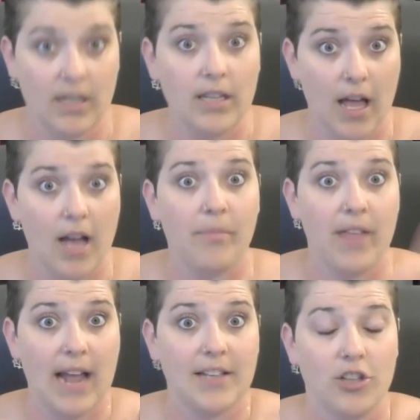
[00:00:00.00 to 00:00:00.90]
club that
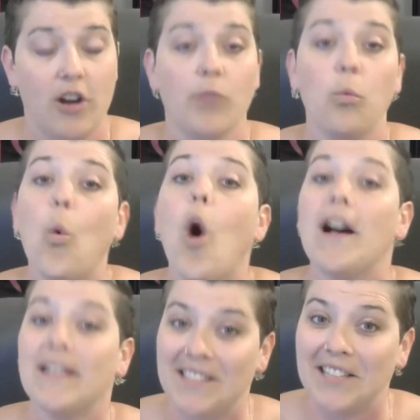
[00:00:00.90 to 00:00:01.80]
I started
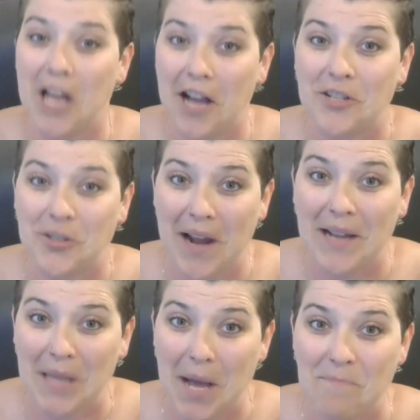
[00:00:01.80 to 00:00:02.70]
was the lingerie
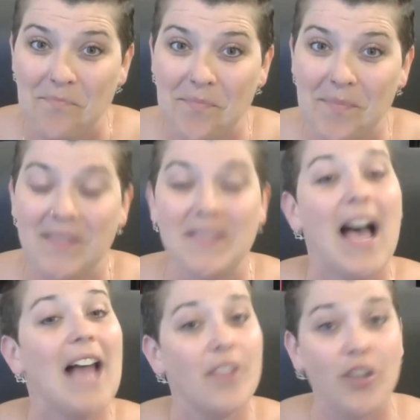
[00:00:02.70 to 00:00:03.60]
club,
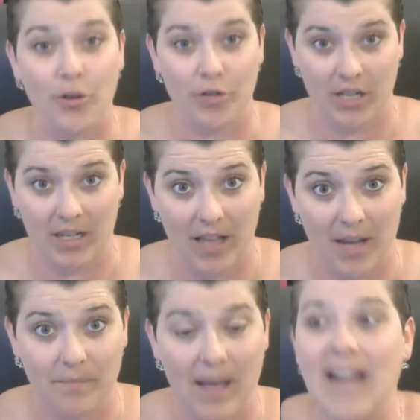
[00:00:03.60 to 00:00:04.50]
not the coochie club.
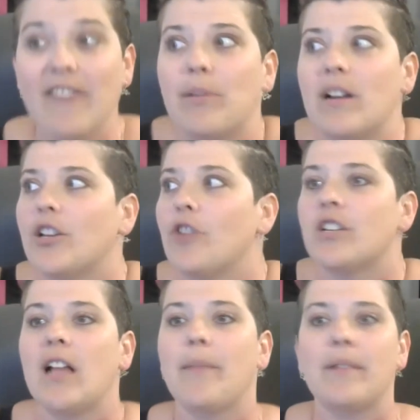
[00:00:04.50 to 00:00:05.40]
I didn't even bring the coochie
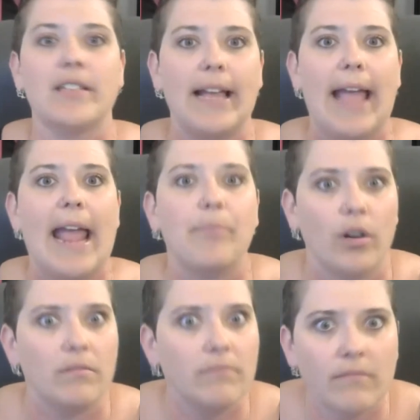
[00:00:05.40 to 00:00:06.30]
club until like April
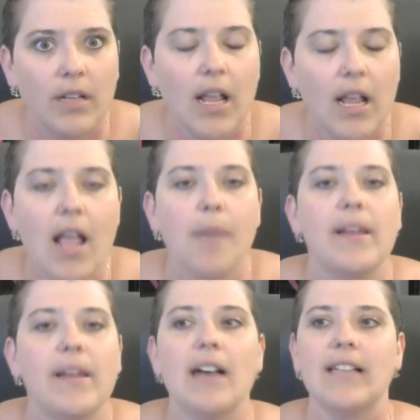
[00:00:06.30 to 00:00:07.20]

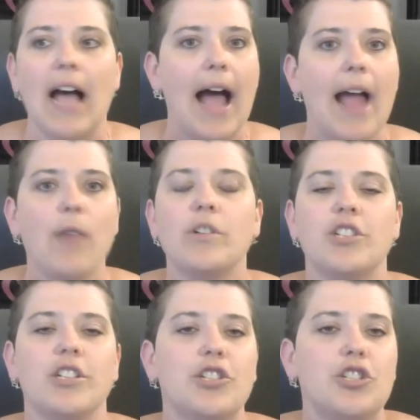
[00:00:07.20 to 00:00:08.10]
because I was
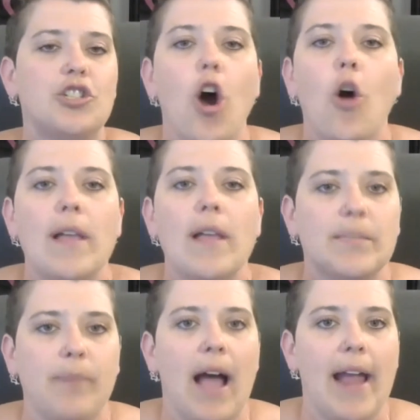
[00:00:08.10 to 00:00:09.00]
just so
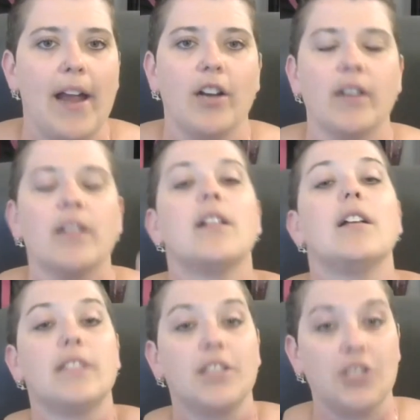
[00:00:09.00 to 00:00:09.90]
inspired
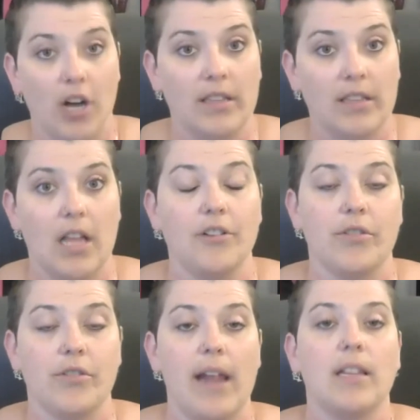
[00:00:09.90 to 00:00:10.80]
to start the
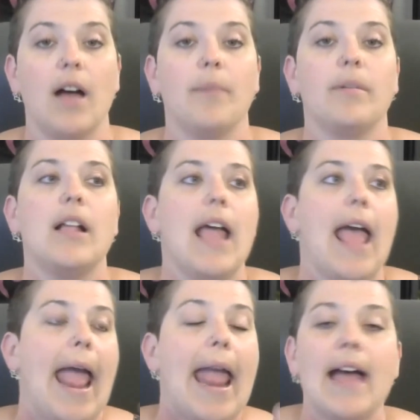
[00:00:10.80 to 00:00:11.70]
lingerie club.
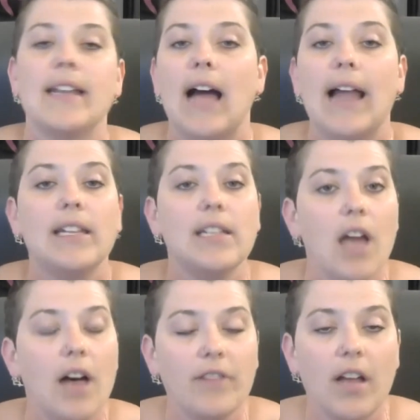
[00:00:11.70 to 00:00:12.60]
And I
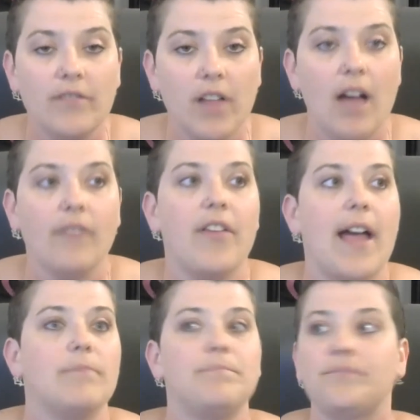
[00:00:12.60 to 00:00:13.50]
love, love, love that